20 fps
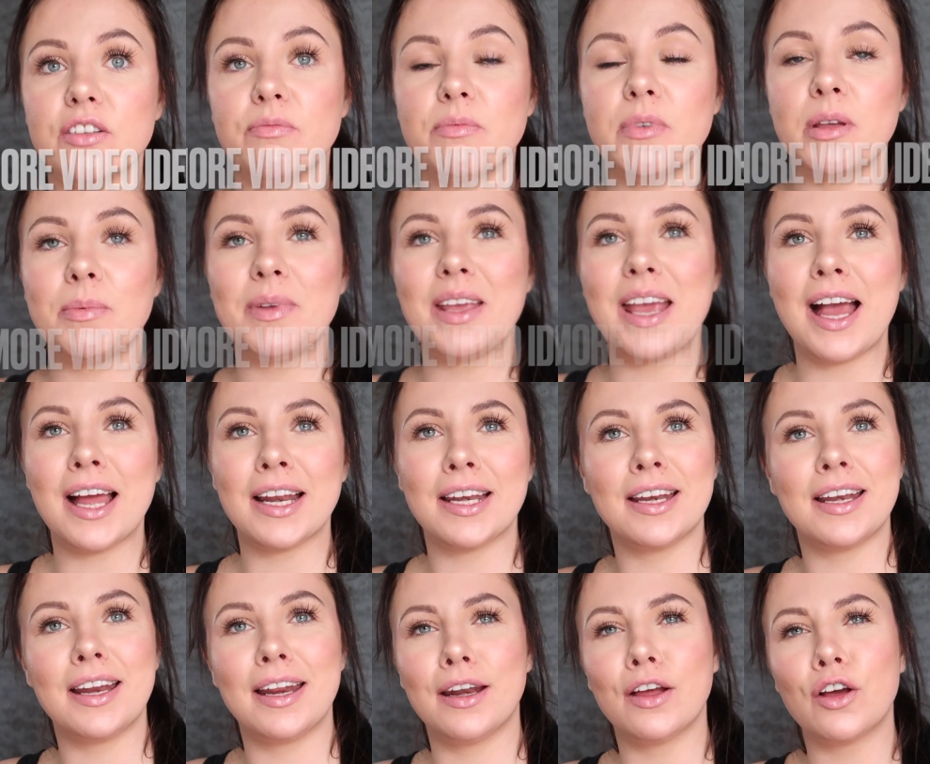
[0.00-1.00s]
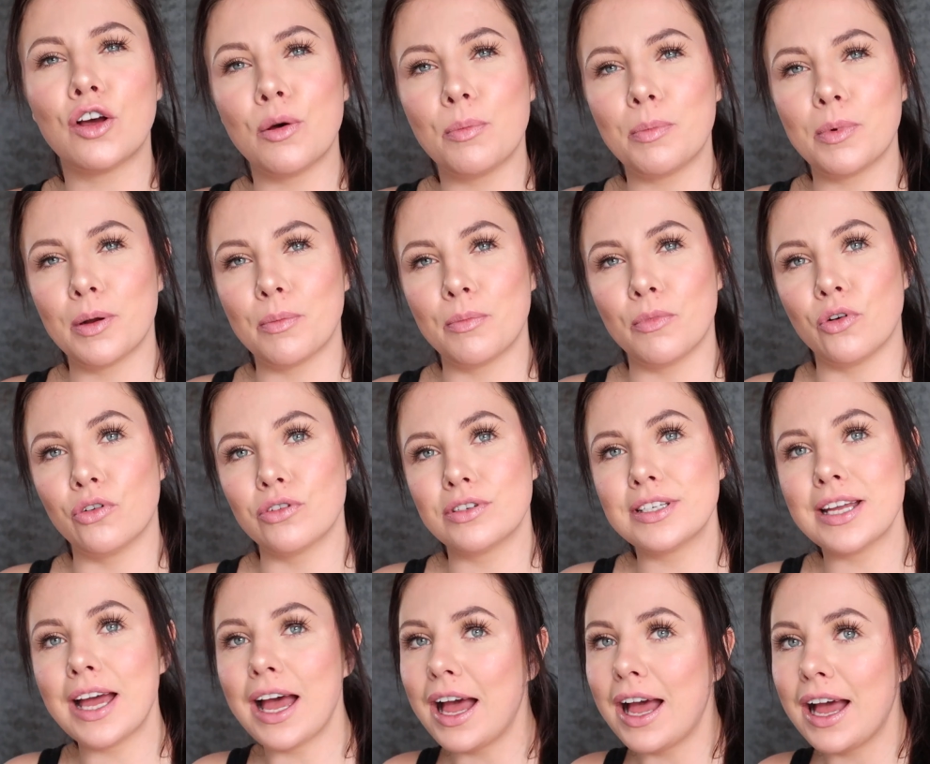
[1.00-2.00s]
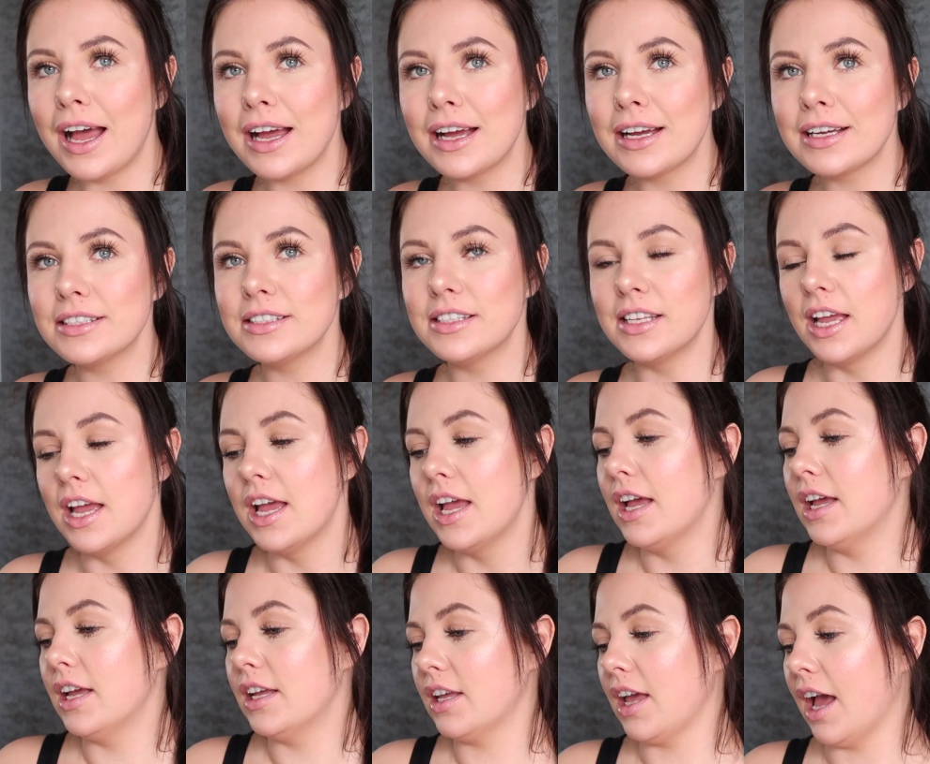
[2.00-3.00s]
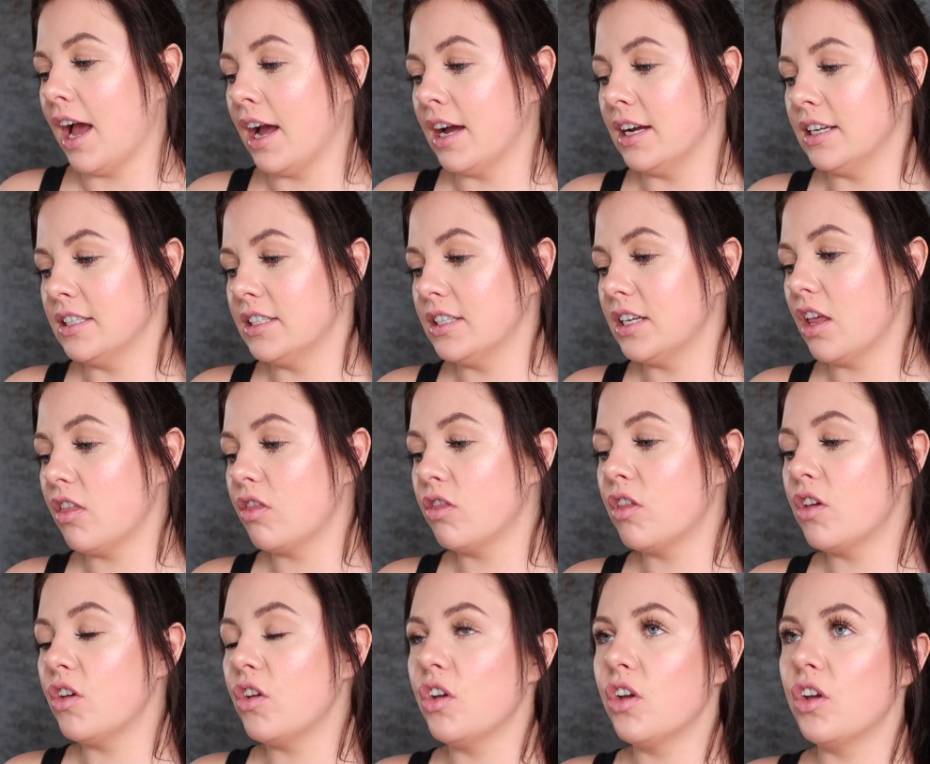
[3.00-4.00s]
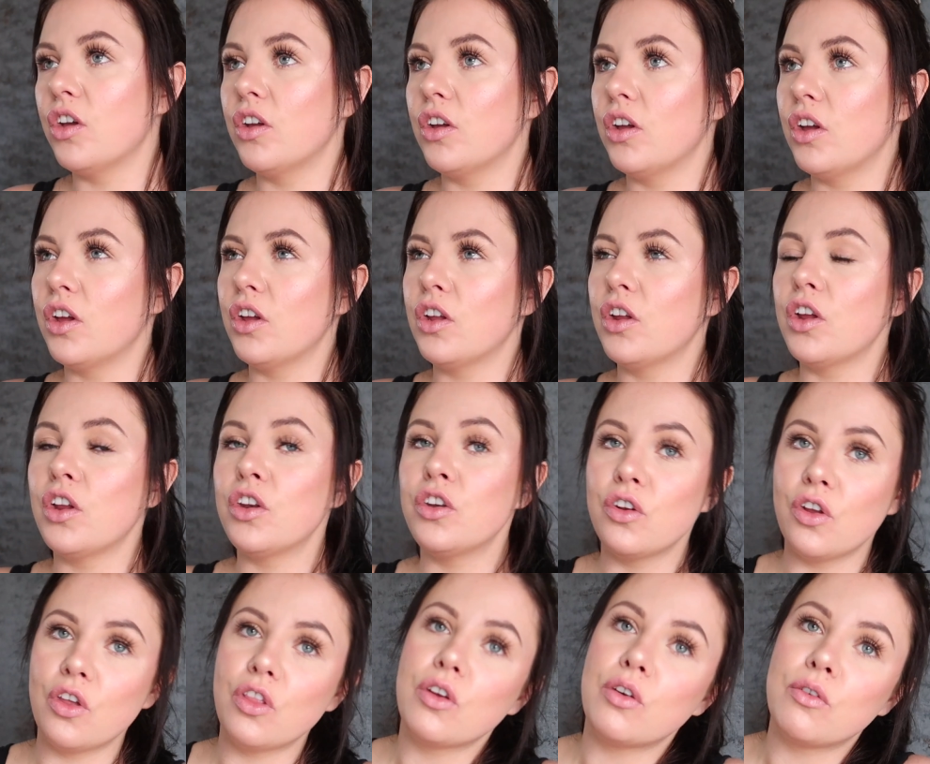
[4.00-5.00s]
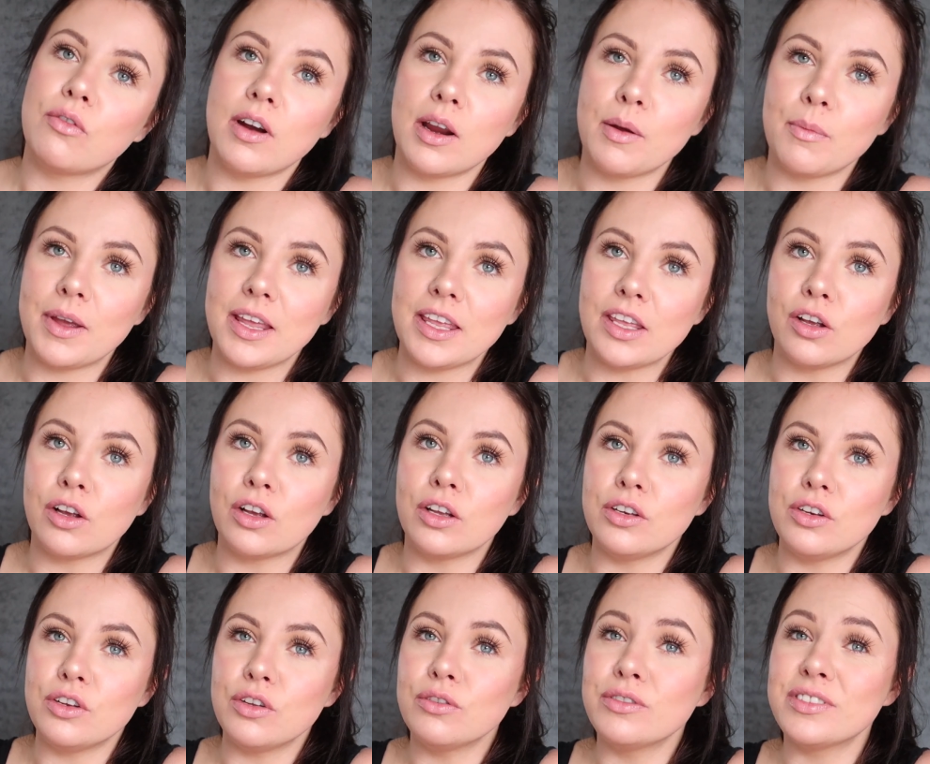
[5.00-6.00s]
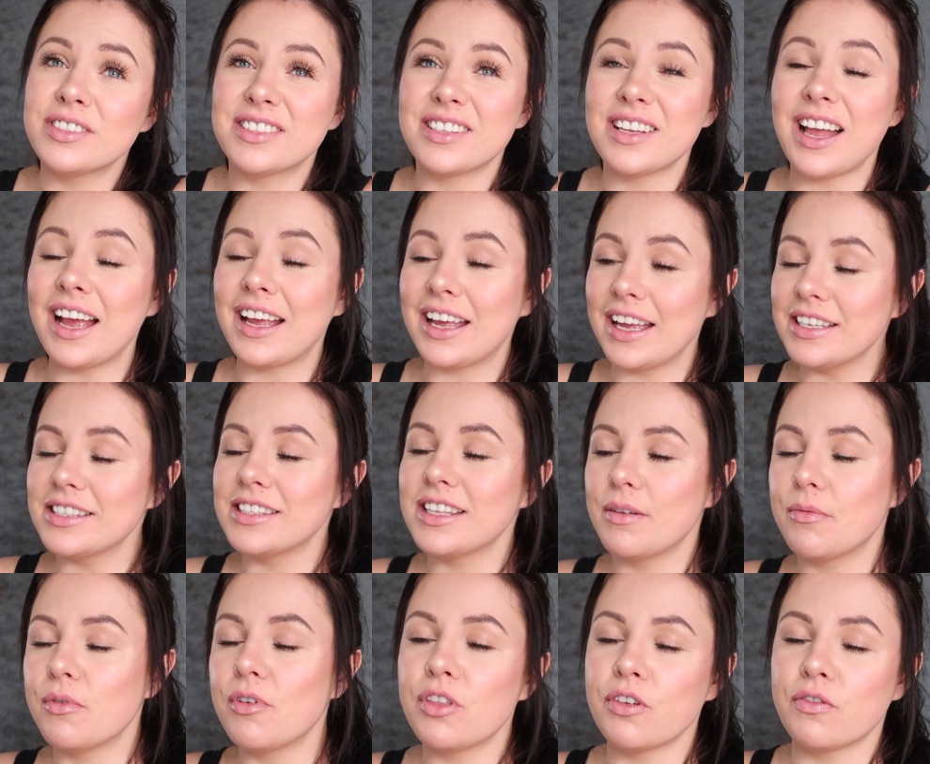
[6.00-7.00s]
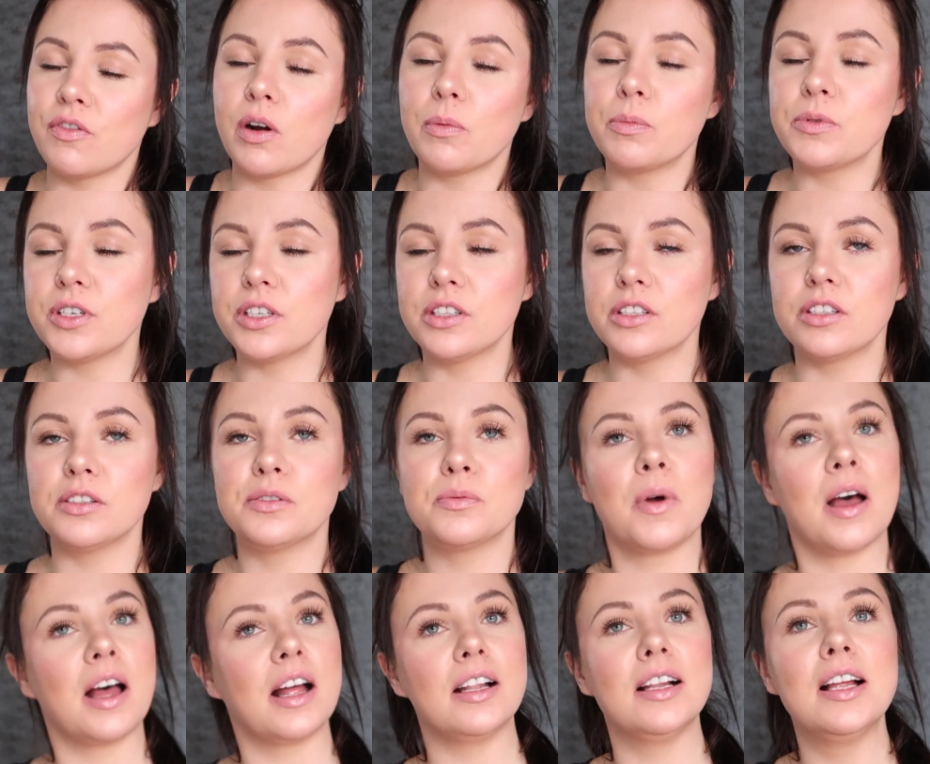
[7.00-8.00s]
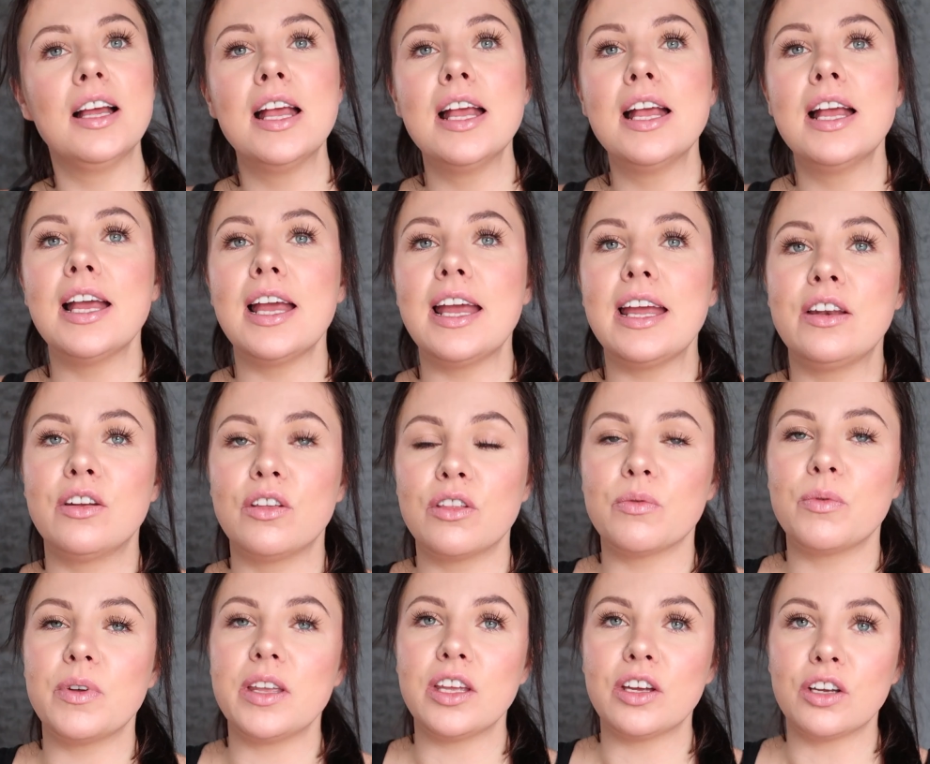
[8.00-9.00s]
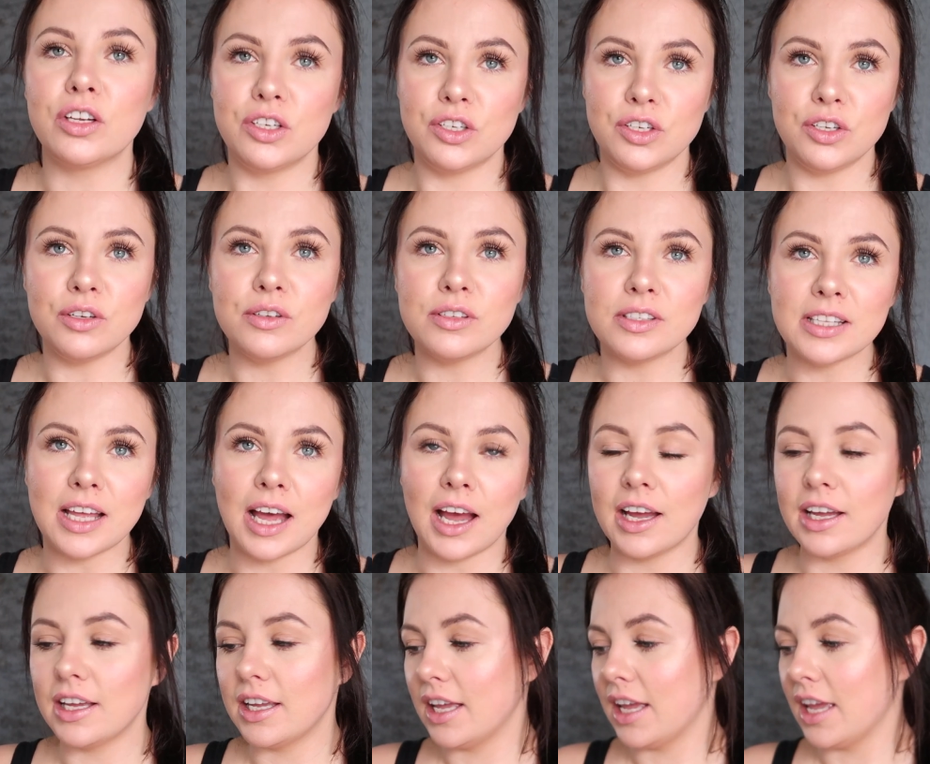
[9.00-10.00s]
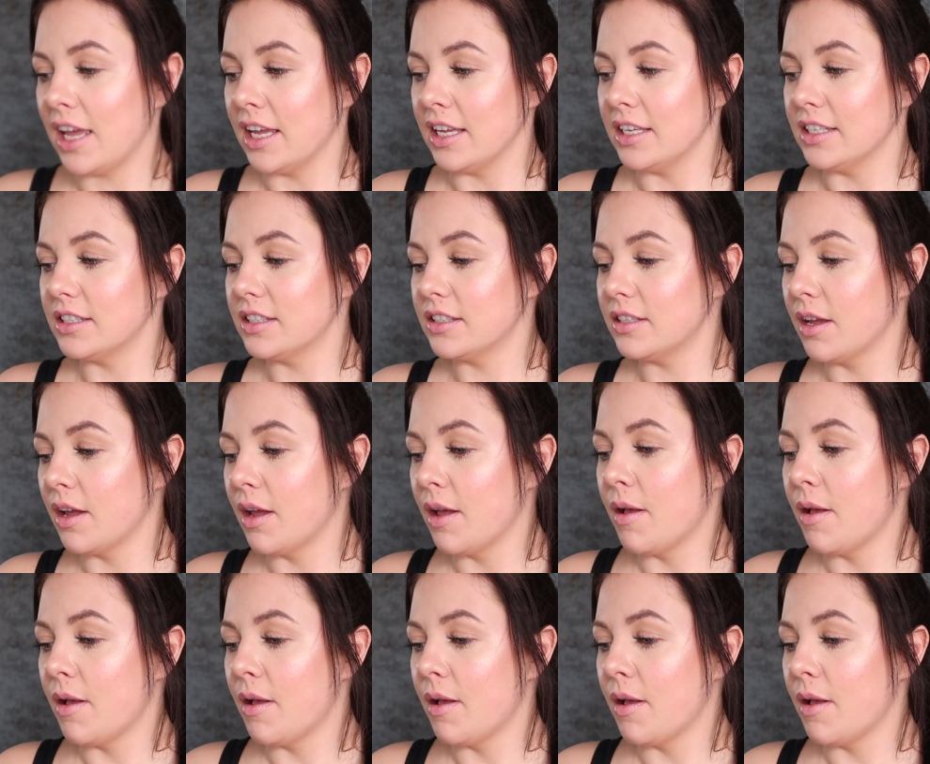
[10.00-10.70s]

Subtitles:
you've maybe added in a couple of more tags, and another great way you can use, I guess, them other options as well. Another way you could use that is